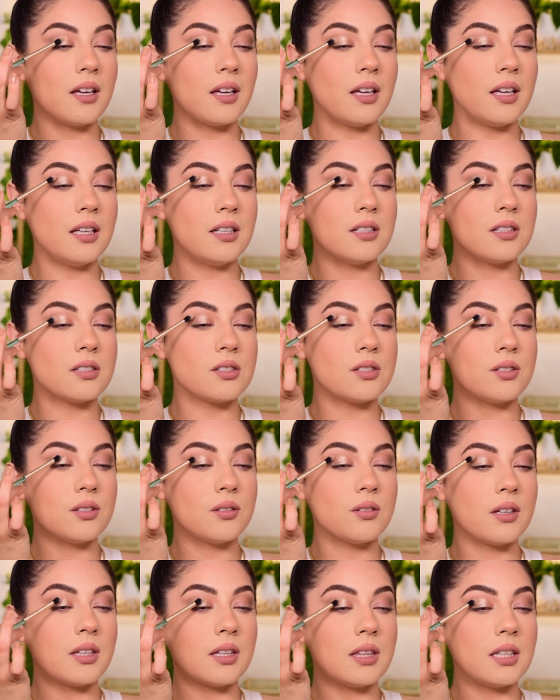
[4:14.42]
into
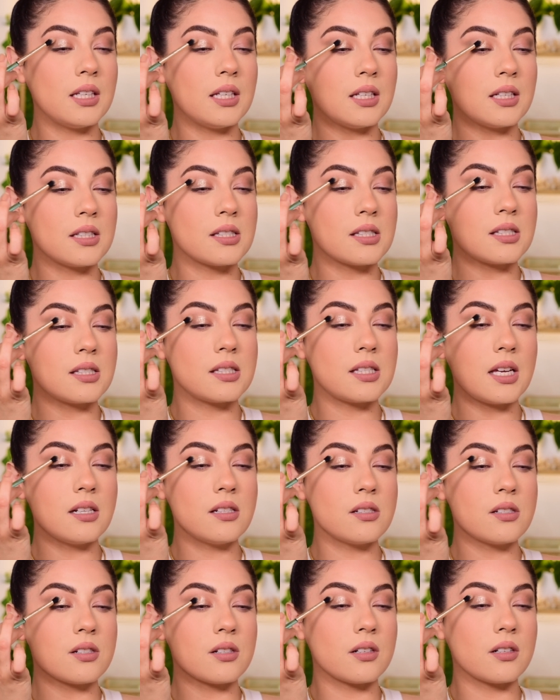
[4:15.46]
the
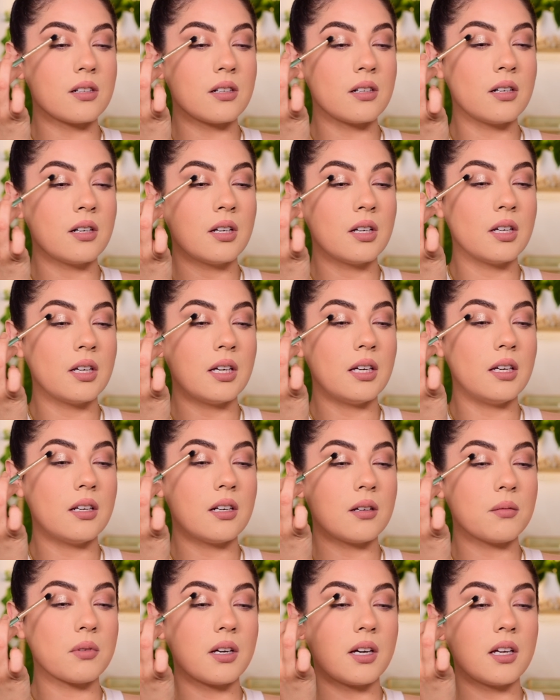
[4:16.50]
center, and
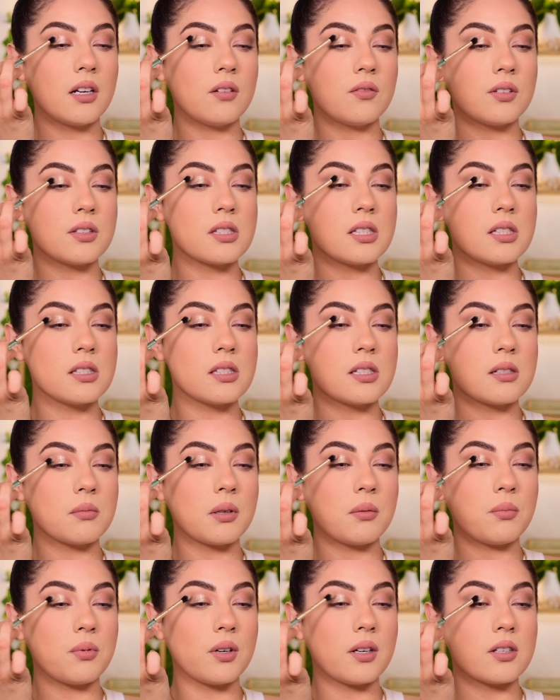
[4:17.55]
I'm kind of tilting my
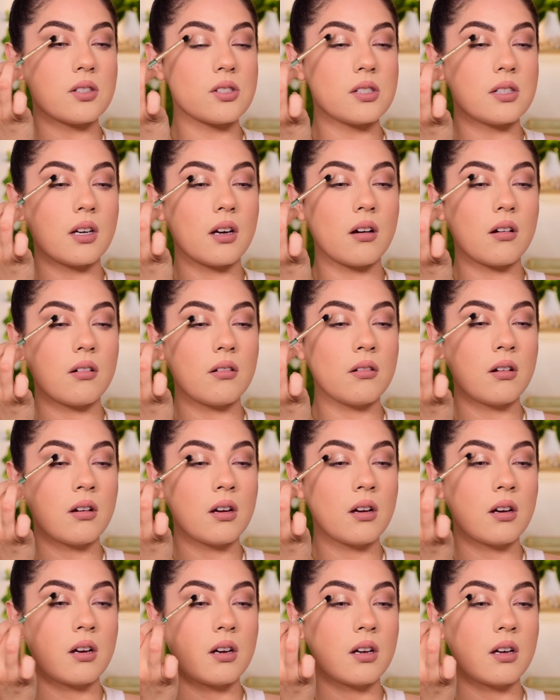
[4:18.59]
brush now,
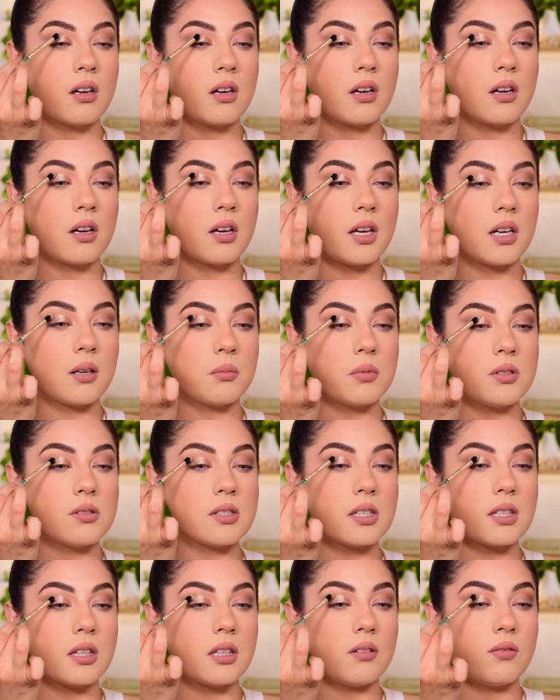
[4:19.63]
and I'm
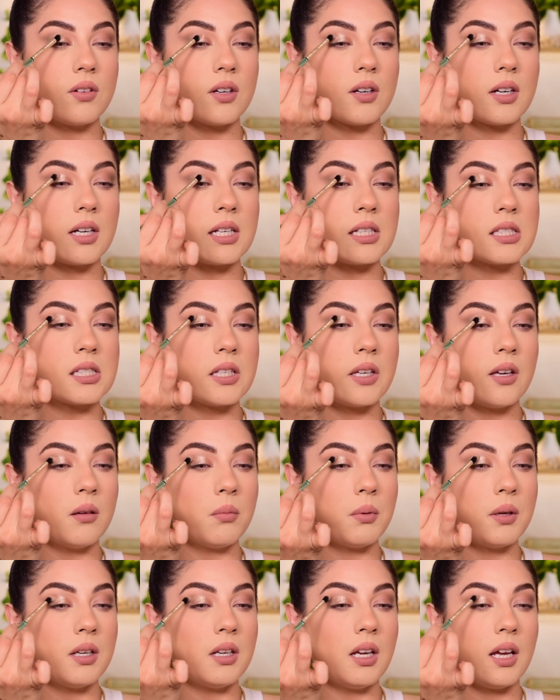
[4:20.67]
using the very
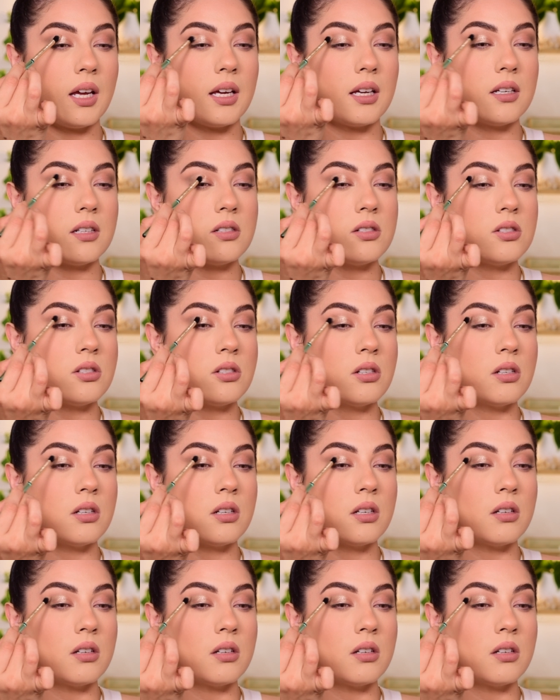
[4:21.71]
tip and edge.